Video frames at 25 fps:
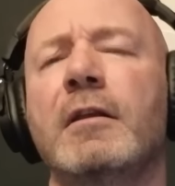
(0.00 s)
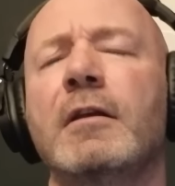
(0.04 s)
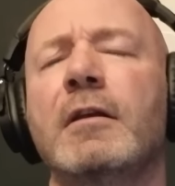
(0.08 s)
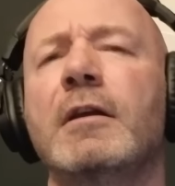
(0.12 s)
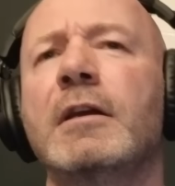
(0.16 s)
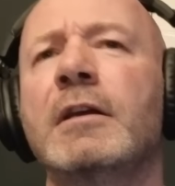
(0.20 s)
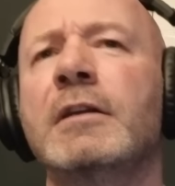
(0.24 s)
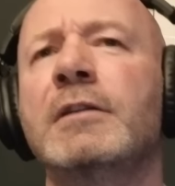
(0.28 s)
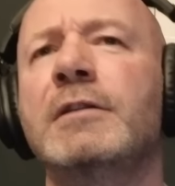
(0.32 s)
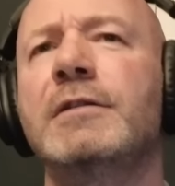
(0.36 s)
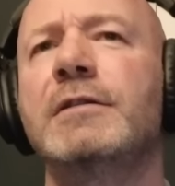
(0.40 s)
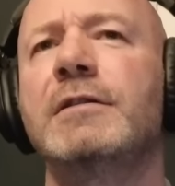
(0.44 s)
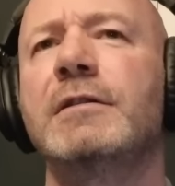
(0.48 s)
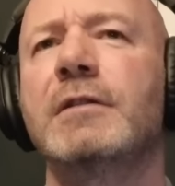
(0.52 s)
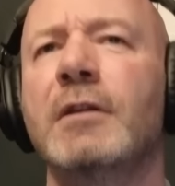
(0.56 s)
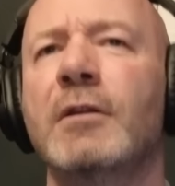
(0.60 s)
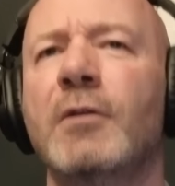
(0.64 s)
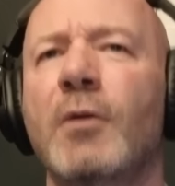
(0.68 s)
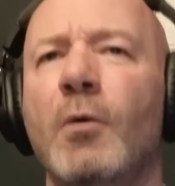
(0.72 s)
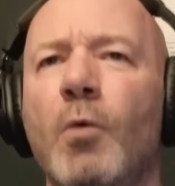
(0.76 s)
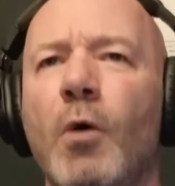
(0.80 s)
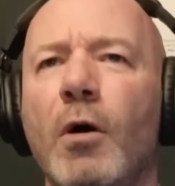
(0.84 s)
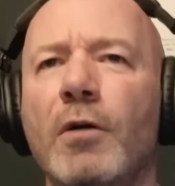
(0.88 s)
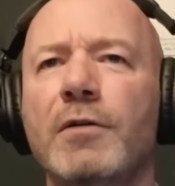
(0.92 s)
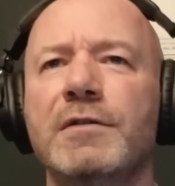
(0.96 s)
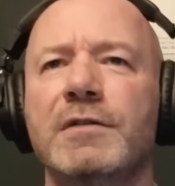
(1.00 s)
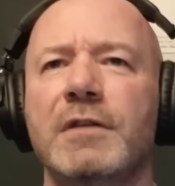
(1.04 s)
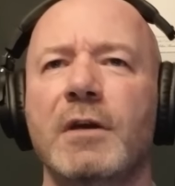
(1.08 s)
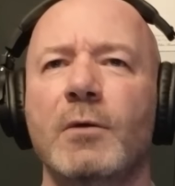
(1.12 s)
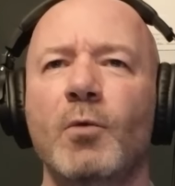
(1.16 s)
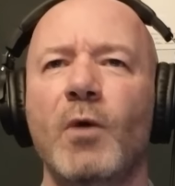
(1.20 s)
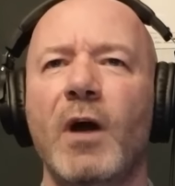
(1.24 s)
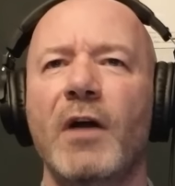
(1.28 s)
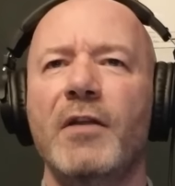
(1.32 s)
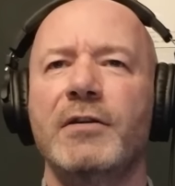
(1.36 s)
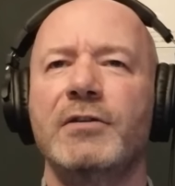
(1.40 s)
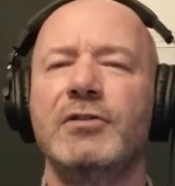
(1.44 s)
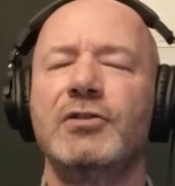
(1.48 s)
that it's the ones that
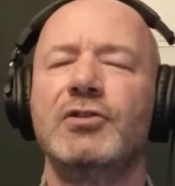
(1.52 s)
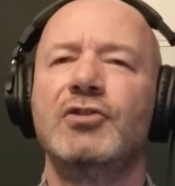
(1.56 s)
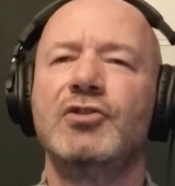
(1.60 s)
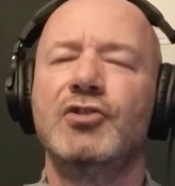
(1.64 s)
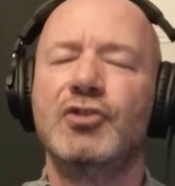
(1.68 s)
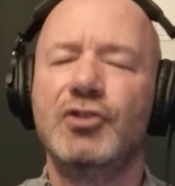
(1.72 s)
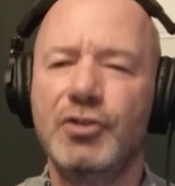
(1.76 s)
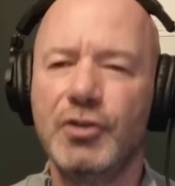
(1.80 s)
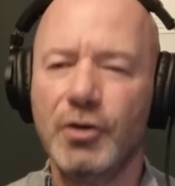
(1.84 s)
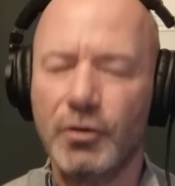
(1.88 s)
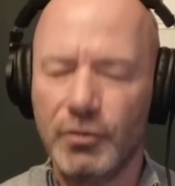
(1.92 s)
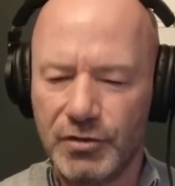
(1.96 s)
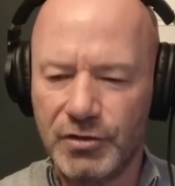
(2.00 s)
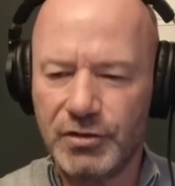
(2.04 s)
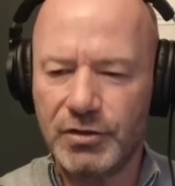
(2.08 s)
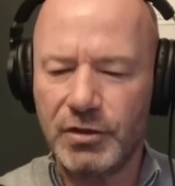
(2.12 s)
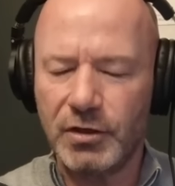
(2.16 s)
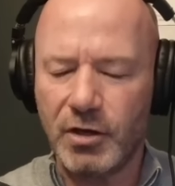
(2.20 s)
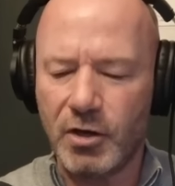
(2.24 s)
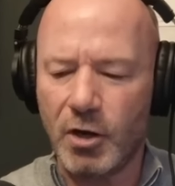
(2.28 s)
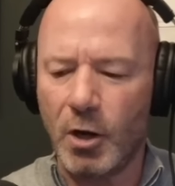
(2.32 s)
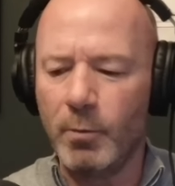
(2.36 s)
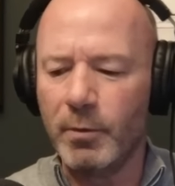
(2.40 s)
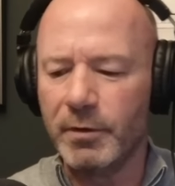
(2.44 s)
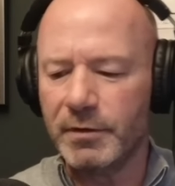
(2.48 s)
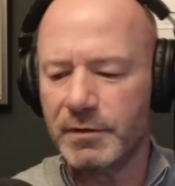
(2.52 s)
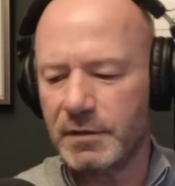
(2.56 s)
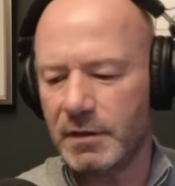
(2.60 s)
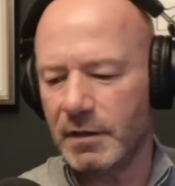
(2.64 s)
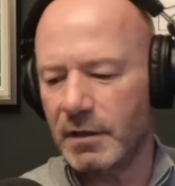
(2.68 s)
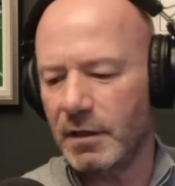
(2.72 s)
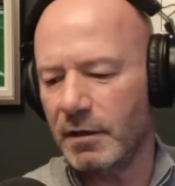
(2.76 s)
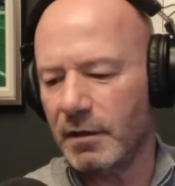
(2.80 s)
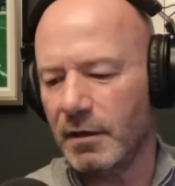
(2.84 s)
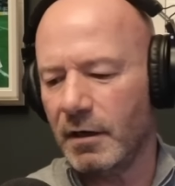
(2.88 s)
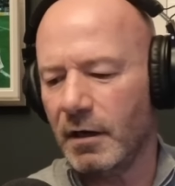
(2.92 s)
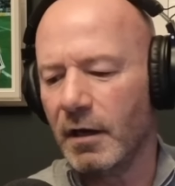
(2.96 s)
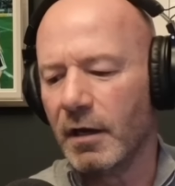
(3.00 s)
where there's just a
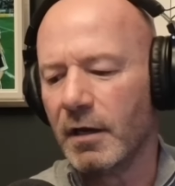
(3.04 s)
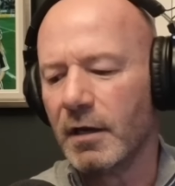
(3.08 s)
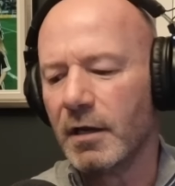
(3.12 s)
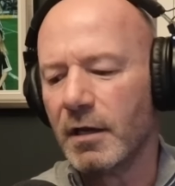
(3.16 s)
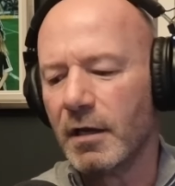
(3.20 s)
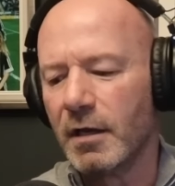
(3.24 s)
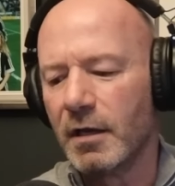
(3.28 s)
commentator